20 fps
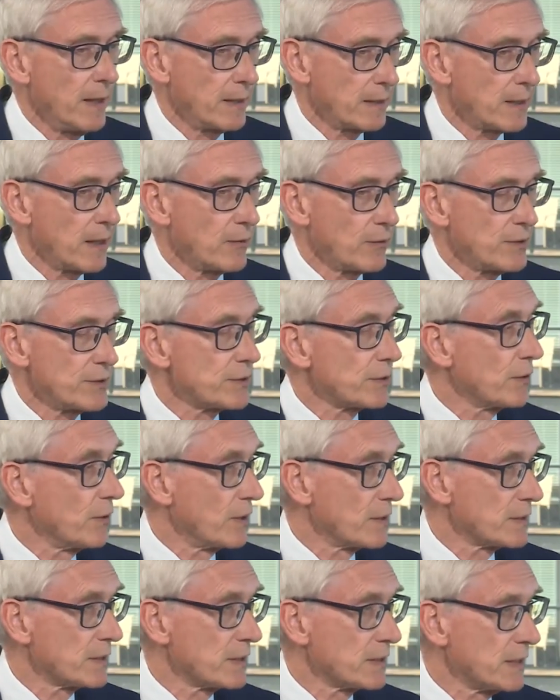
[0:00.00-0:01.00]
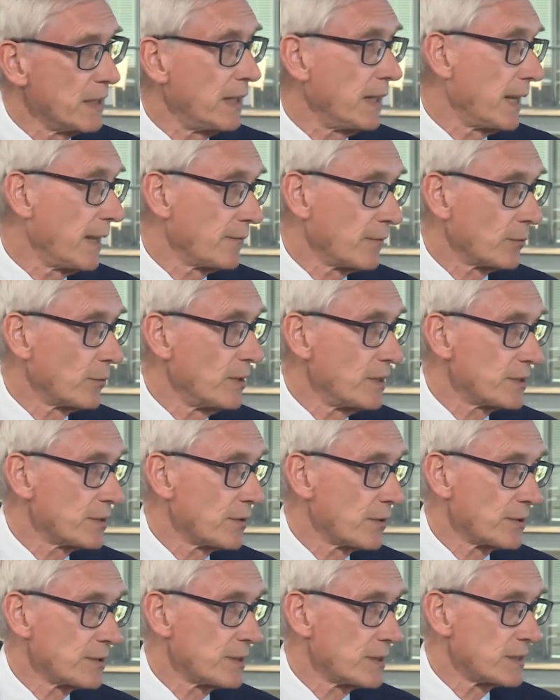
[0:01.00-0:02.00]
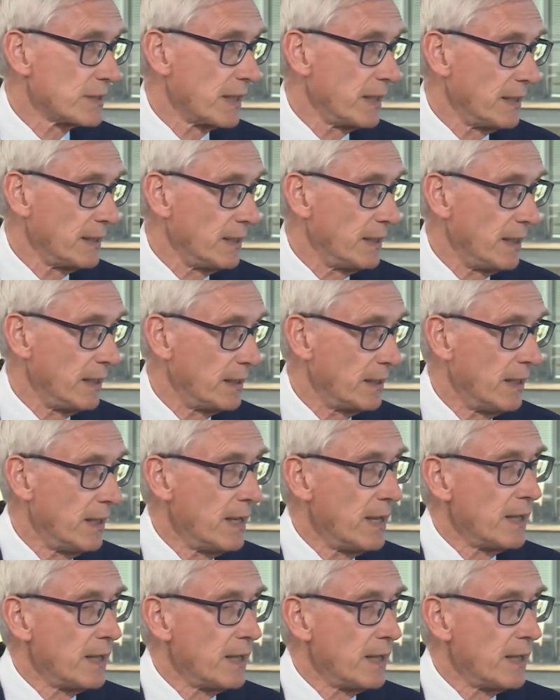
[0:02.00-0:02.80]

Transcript: and counties across the state have the resources they need.